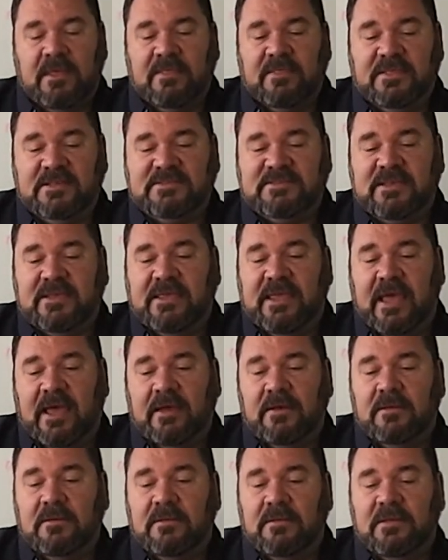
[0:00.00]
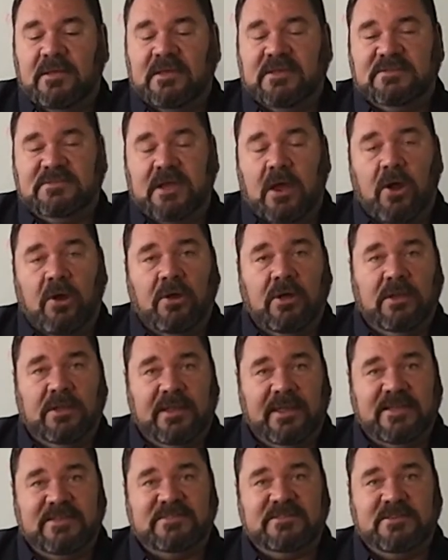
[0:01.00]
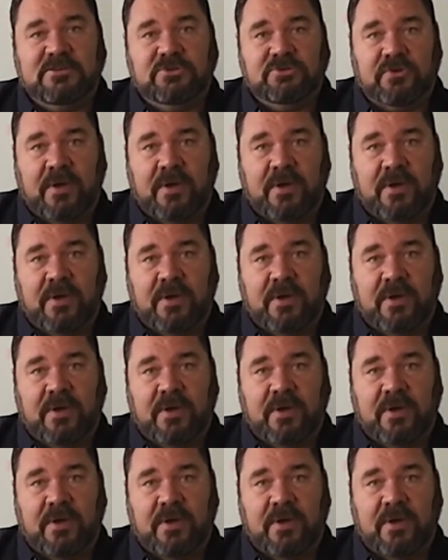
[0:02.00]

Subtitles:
This again is our glazing